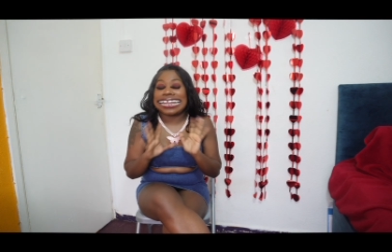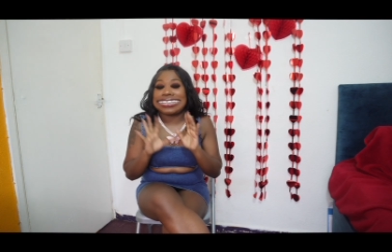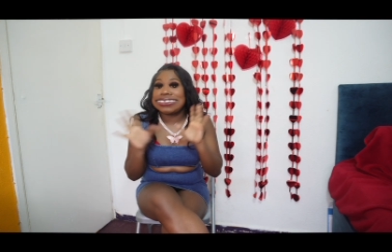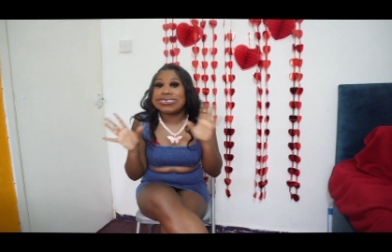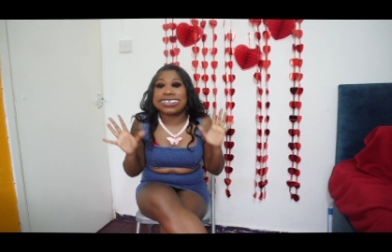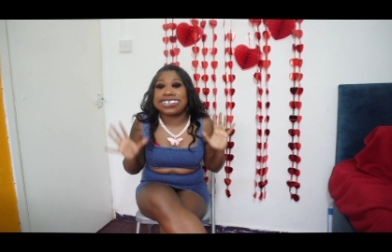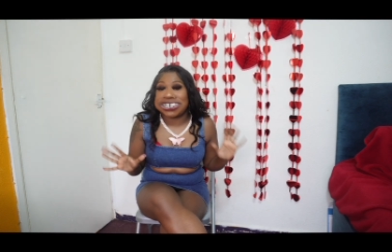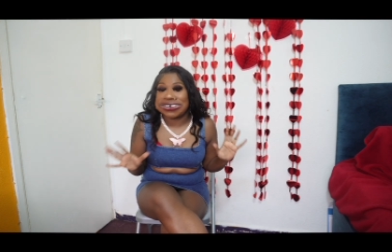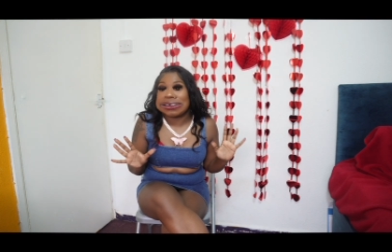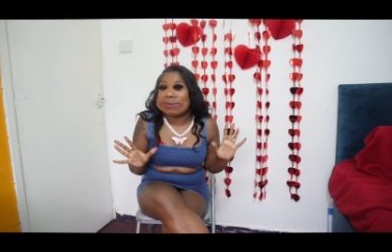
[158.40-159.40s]
like this was a
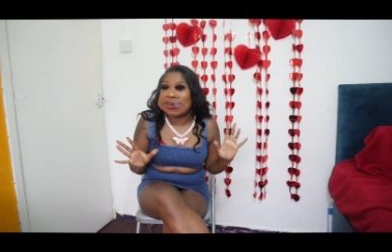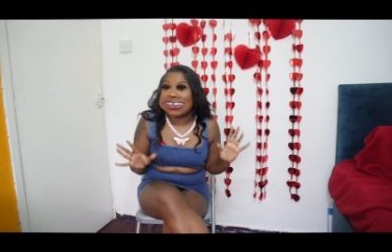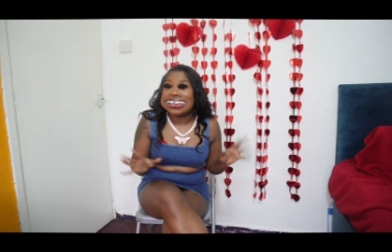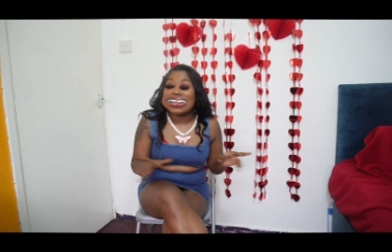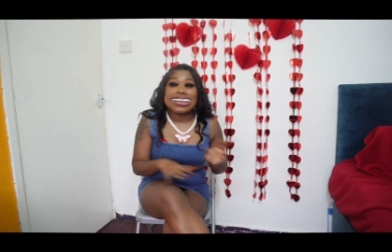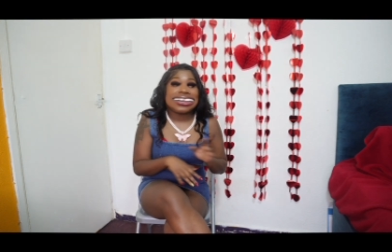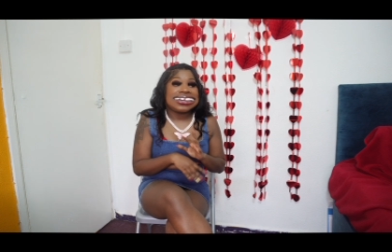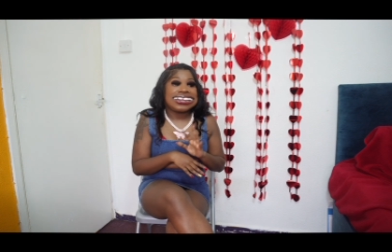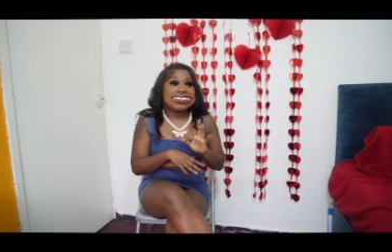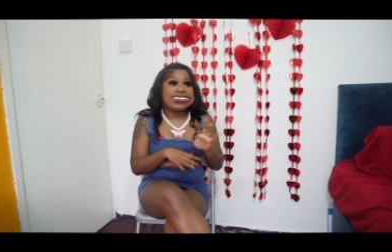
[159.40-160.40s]
trip
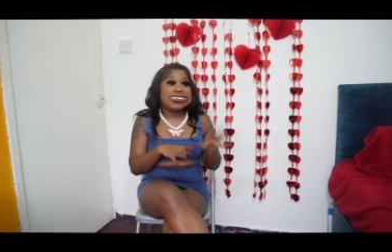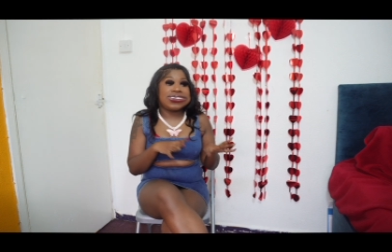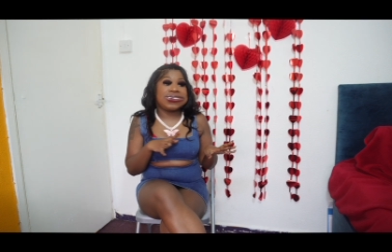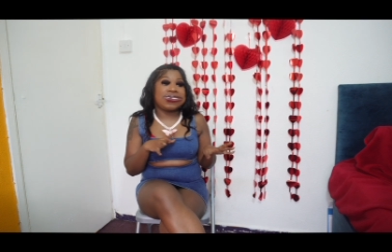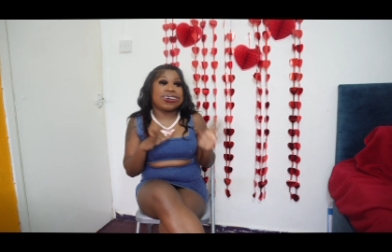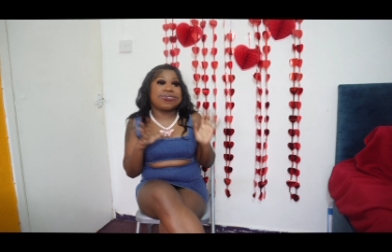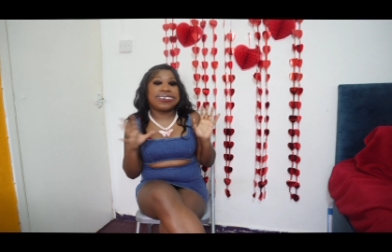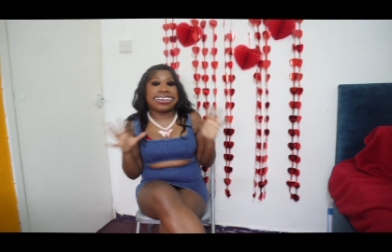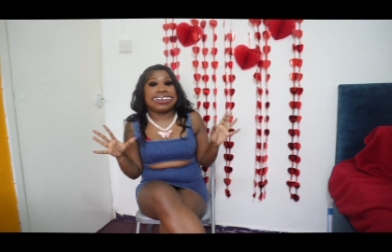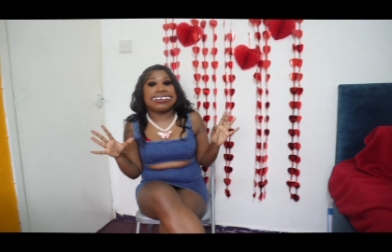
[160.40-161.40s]
to not
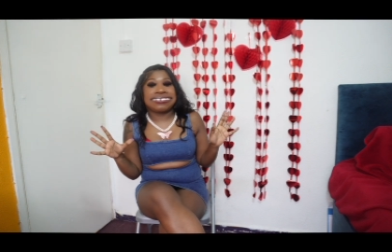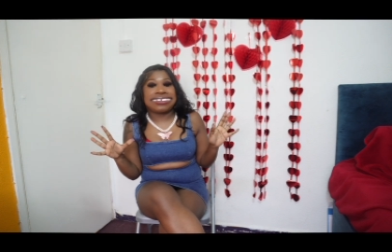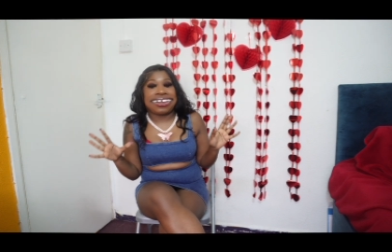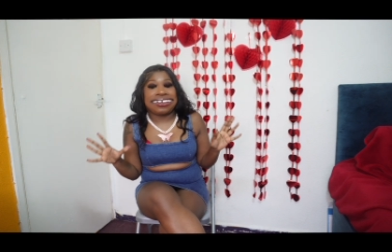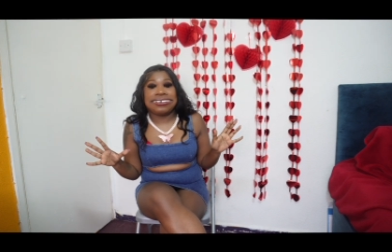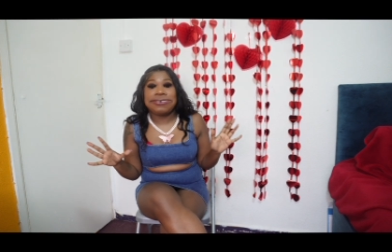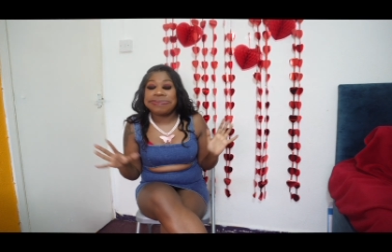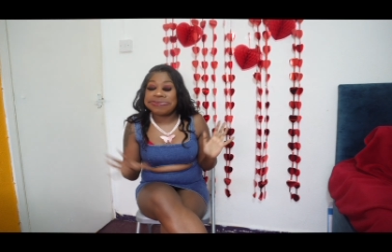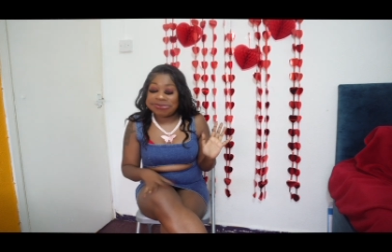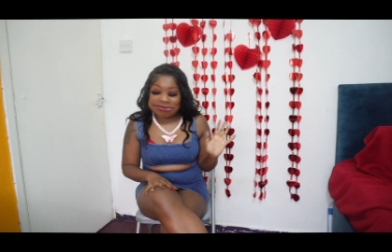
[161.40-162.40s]
forget, yeah.
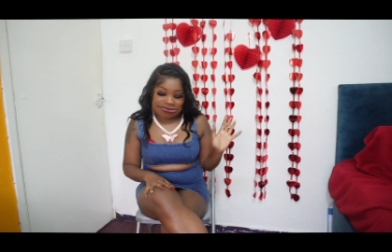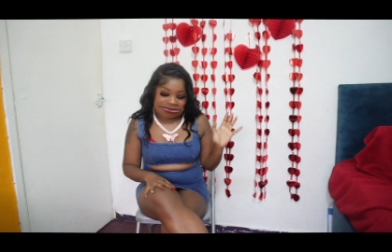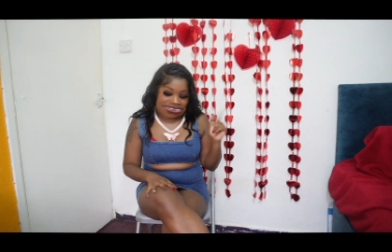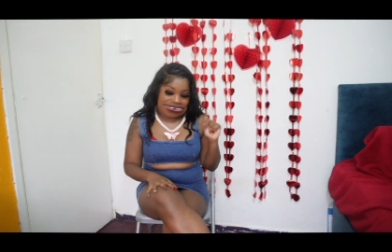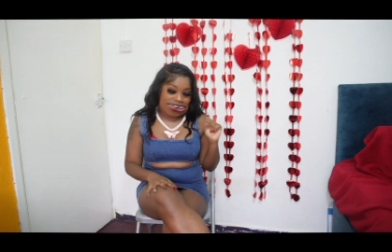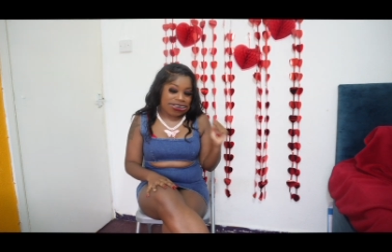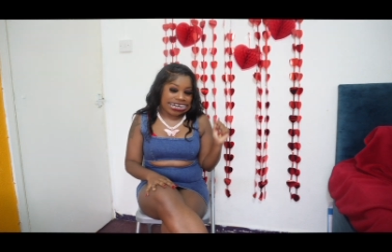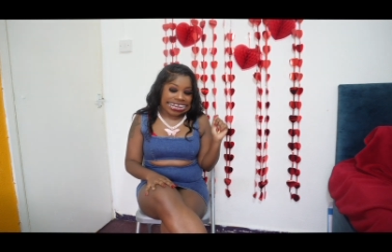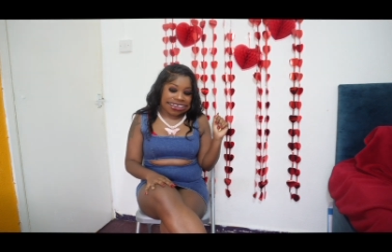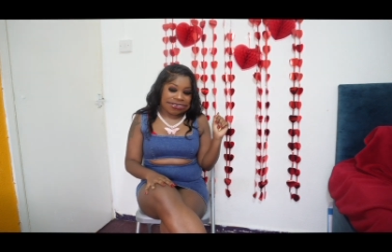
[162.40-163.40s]
Went on
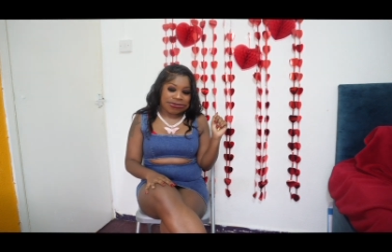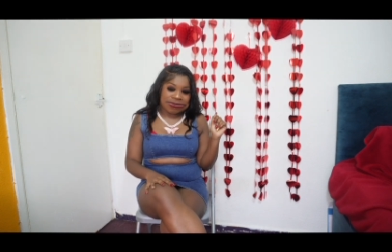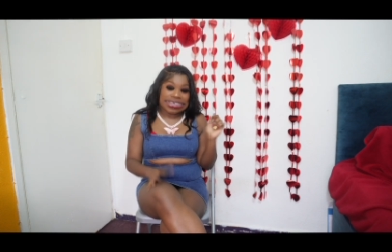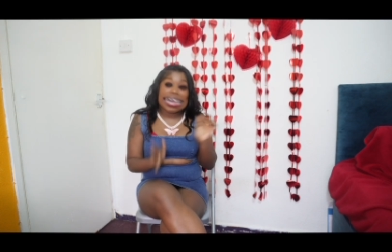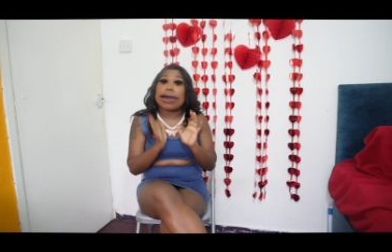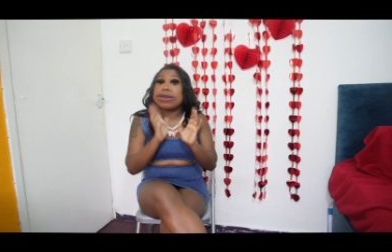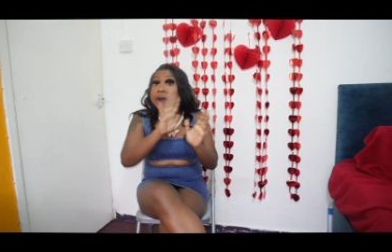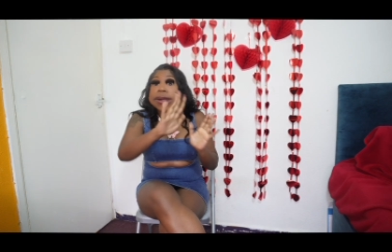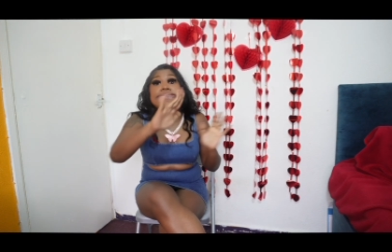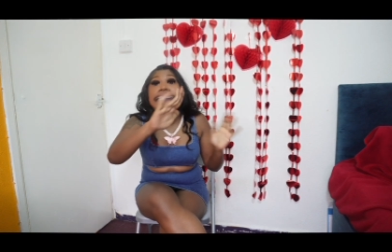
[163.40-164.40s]
holiday. Oh
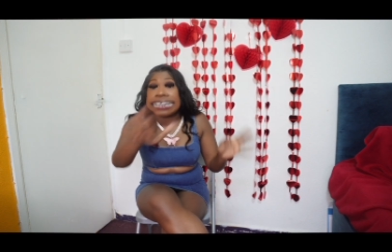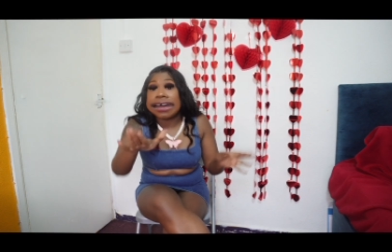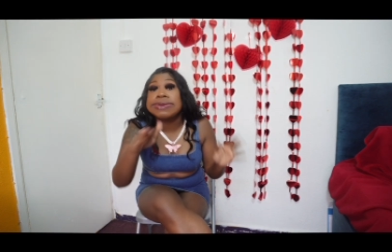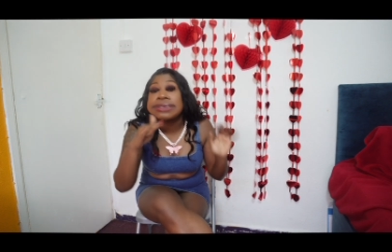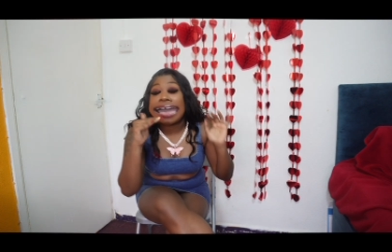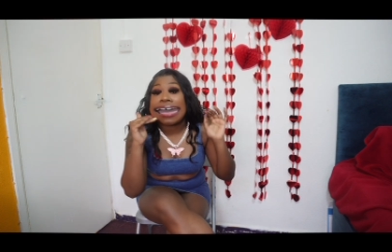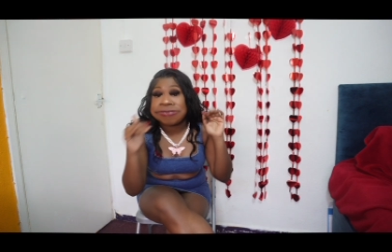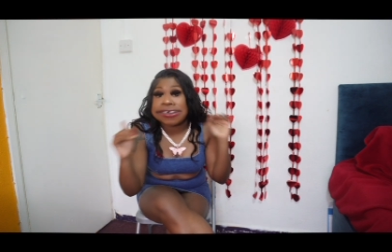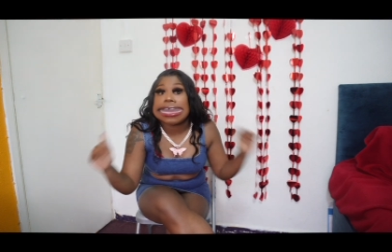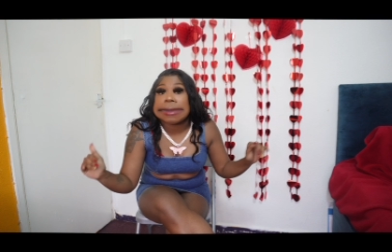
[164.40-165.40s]
no, in fact I was
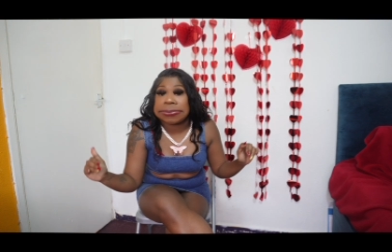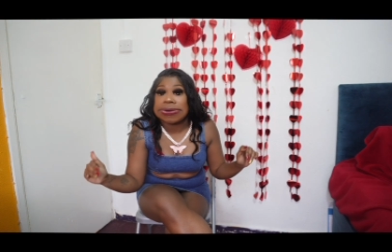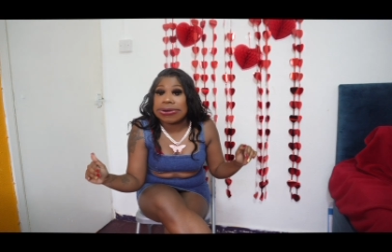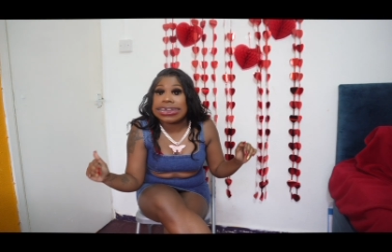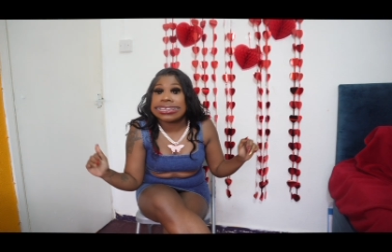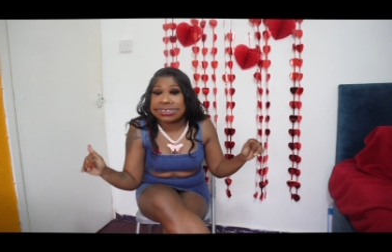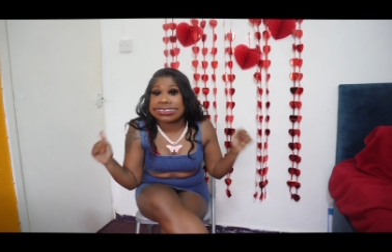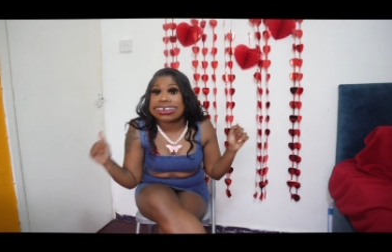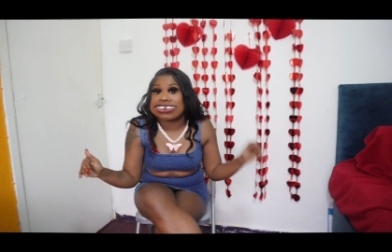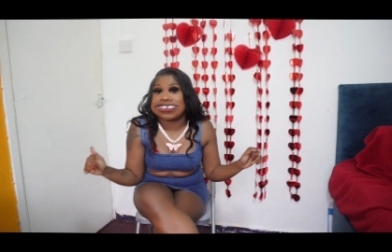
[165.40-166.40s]
at the airport in
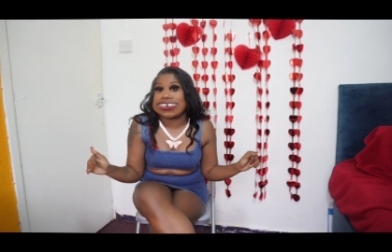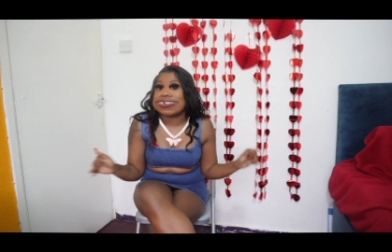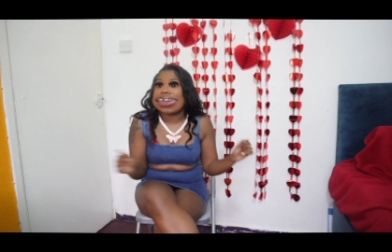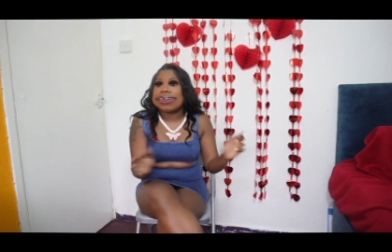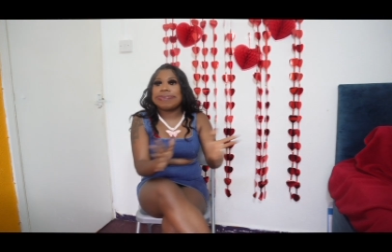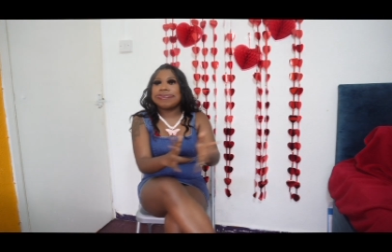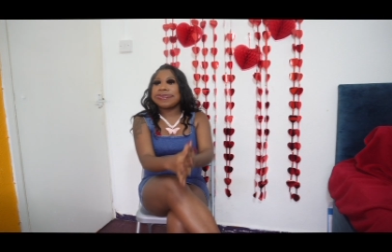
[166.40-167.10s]
this country, right?